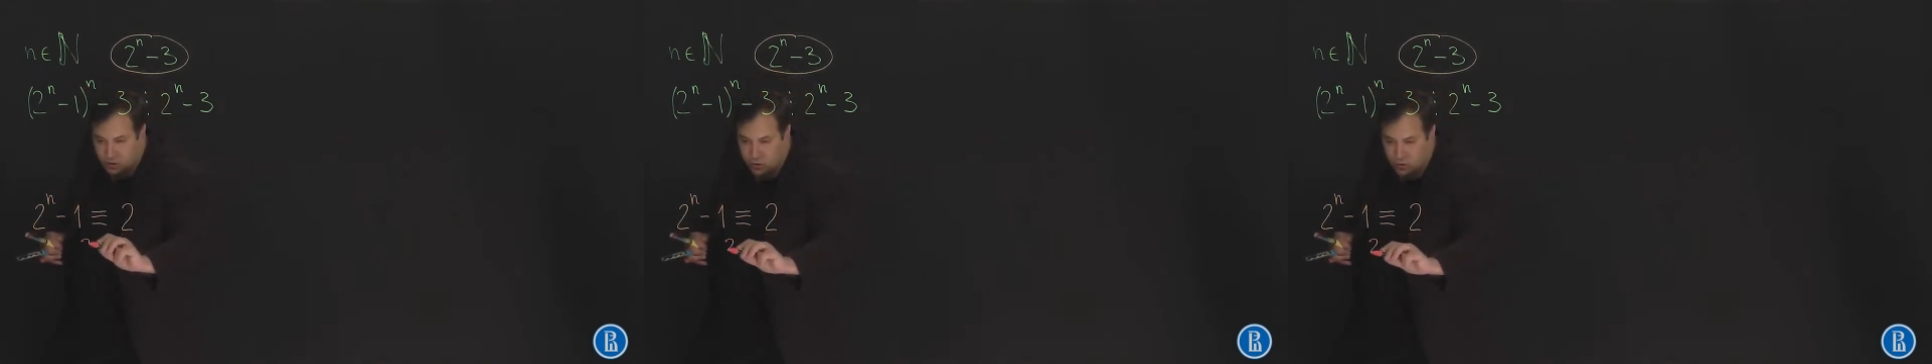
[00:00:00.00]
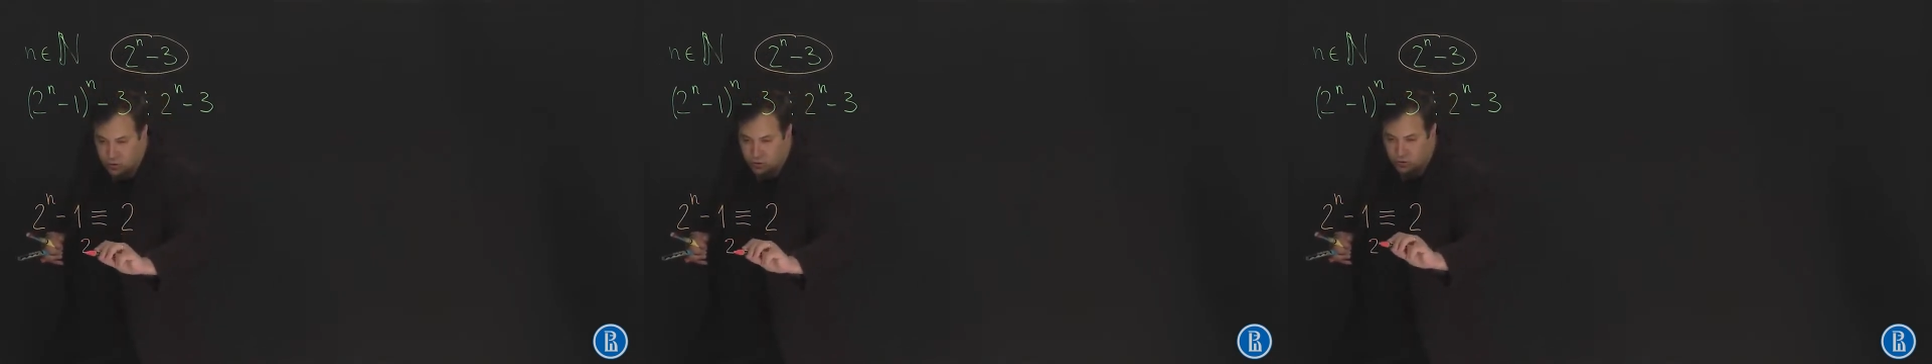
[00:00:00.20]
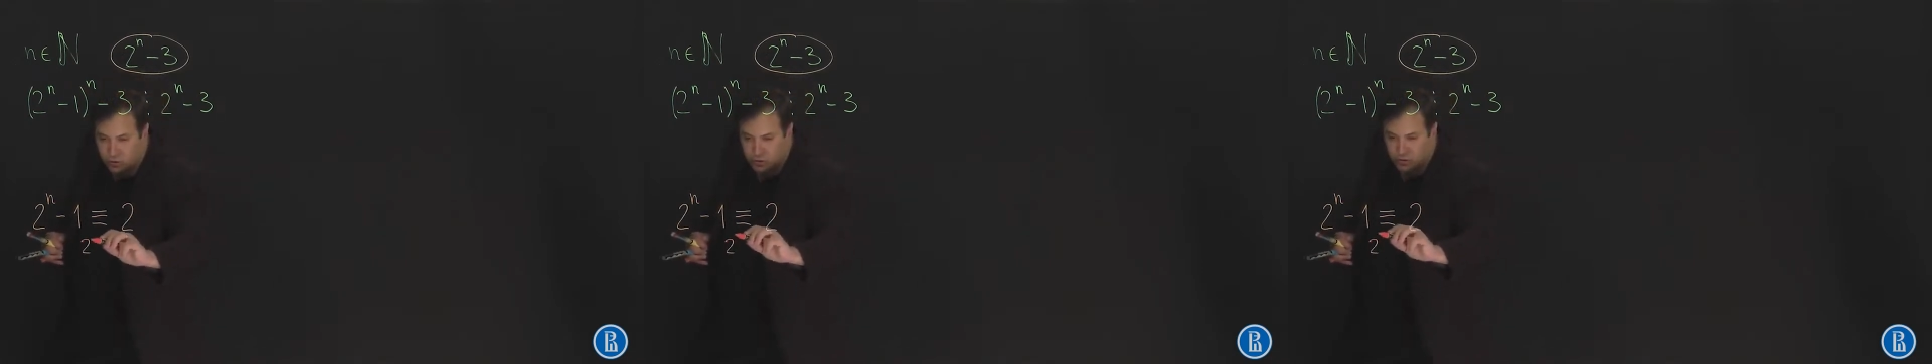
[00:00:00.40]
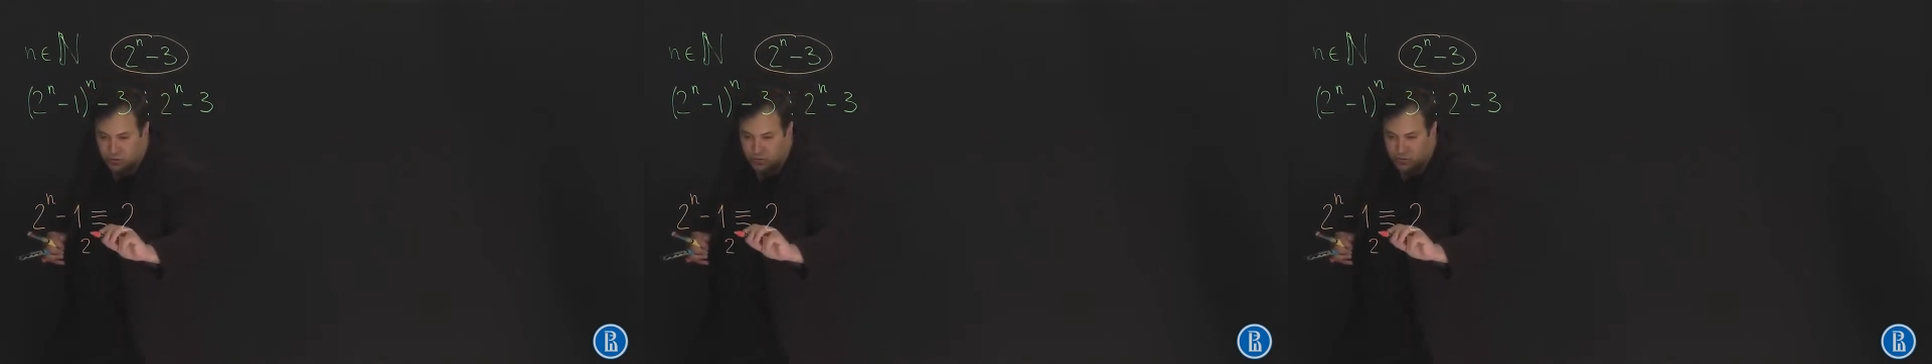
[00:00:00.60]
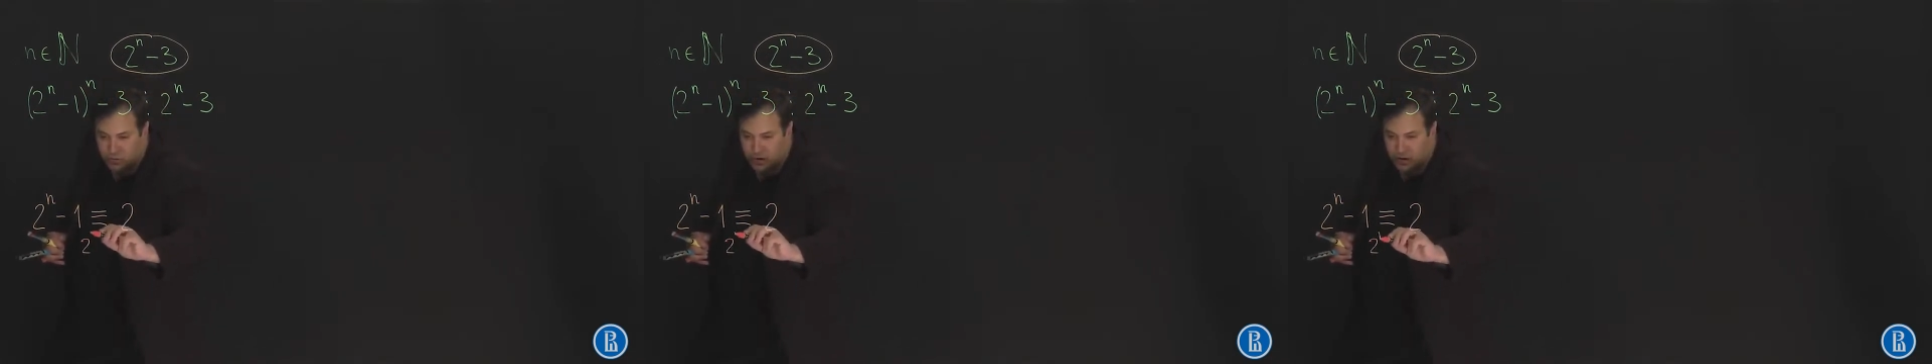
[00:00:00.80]
2 to
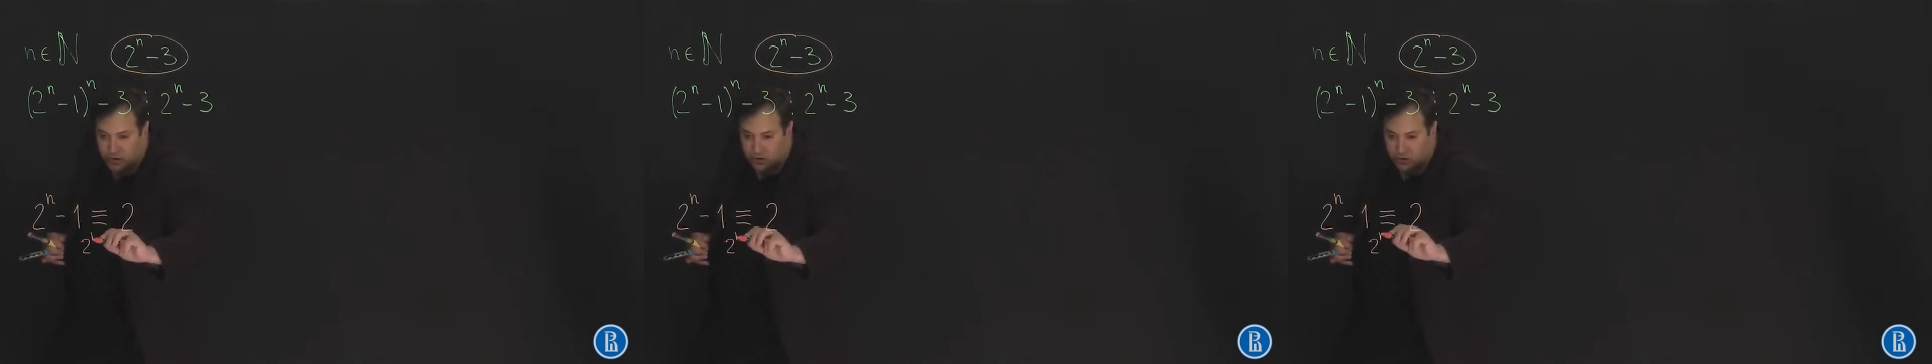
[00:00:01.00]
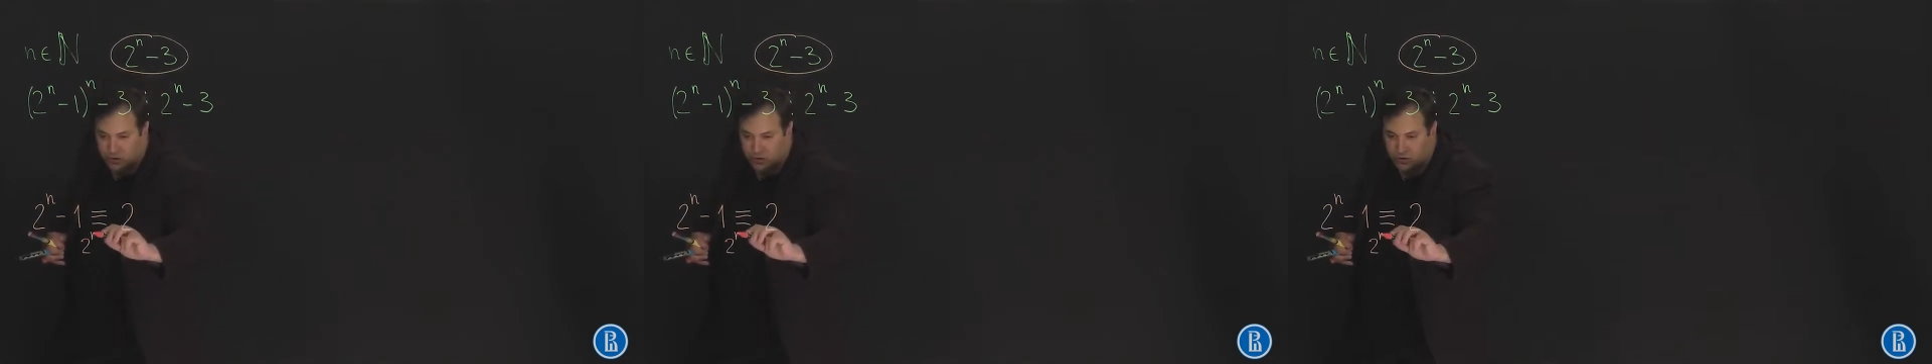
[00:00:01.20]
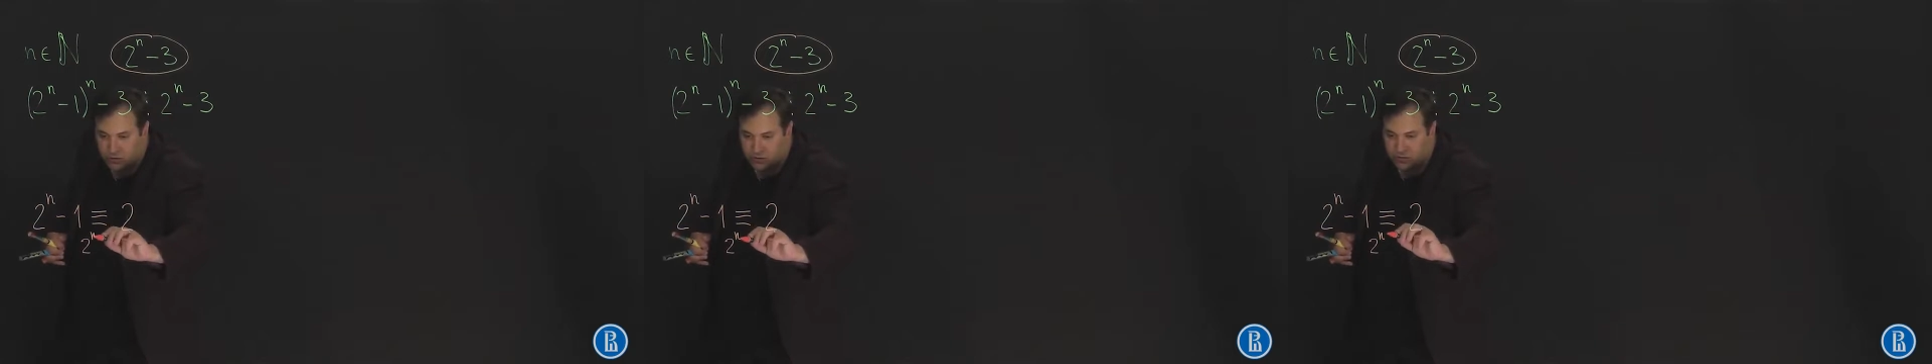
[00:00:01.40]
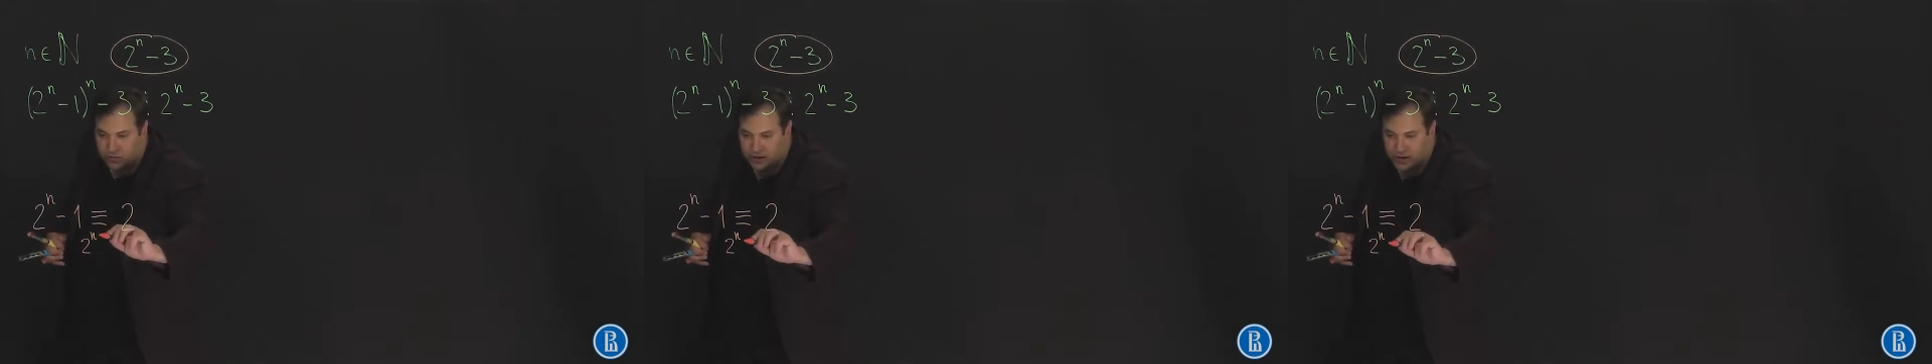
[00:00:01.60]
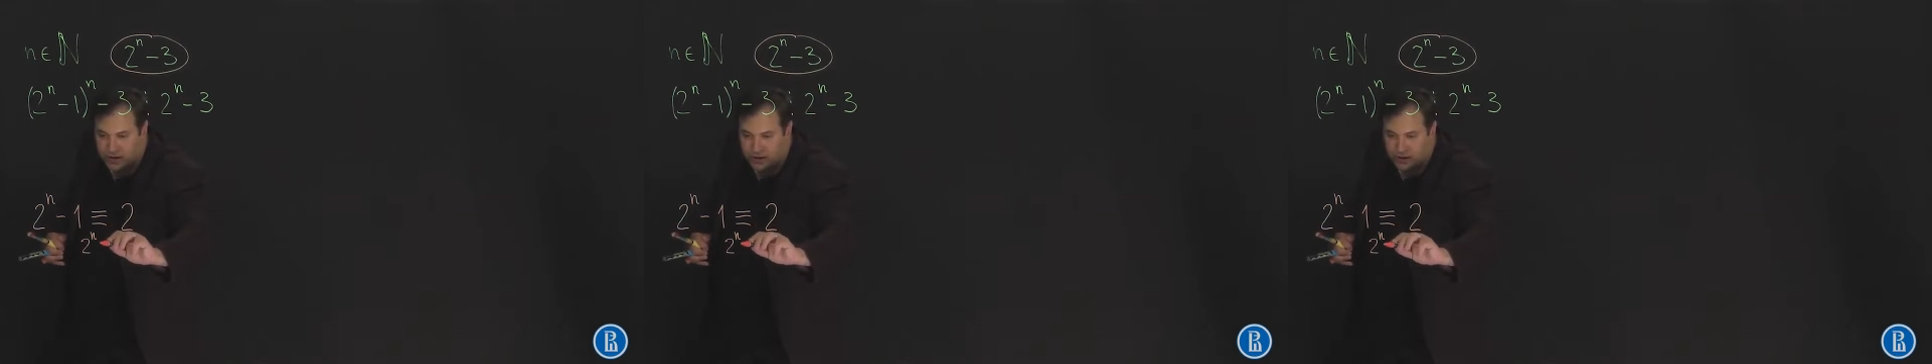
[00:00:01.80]
the power of
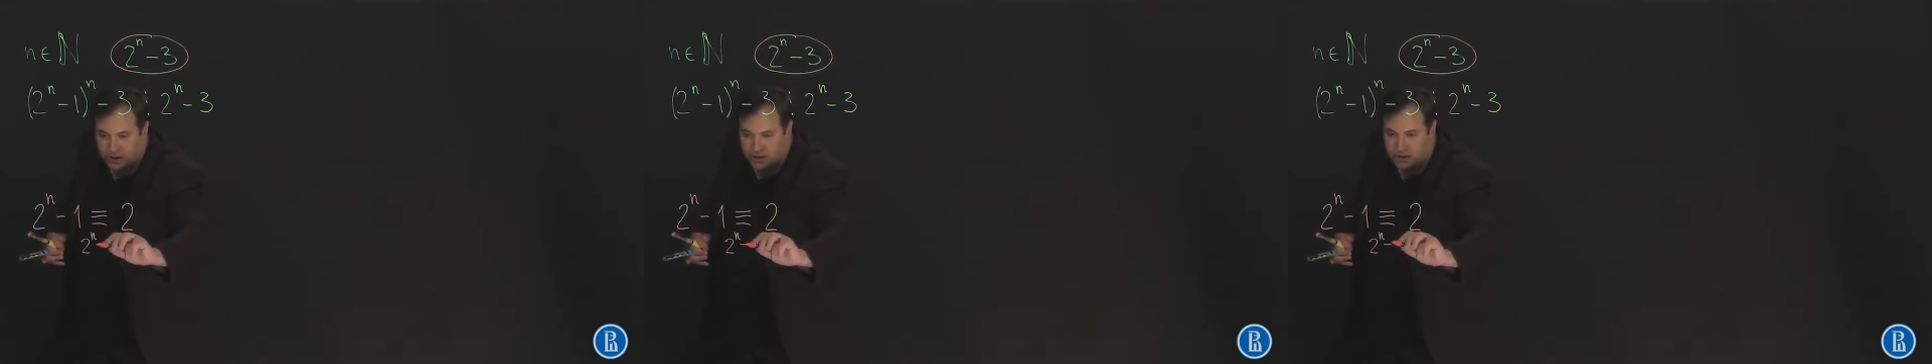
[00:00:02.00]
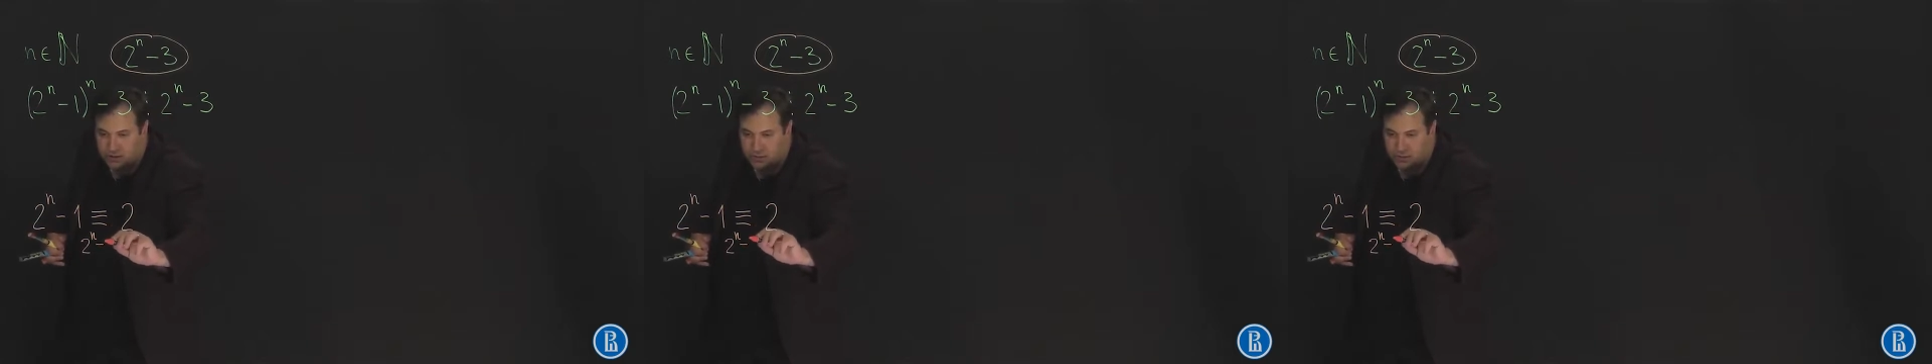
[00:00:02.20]
n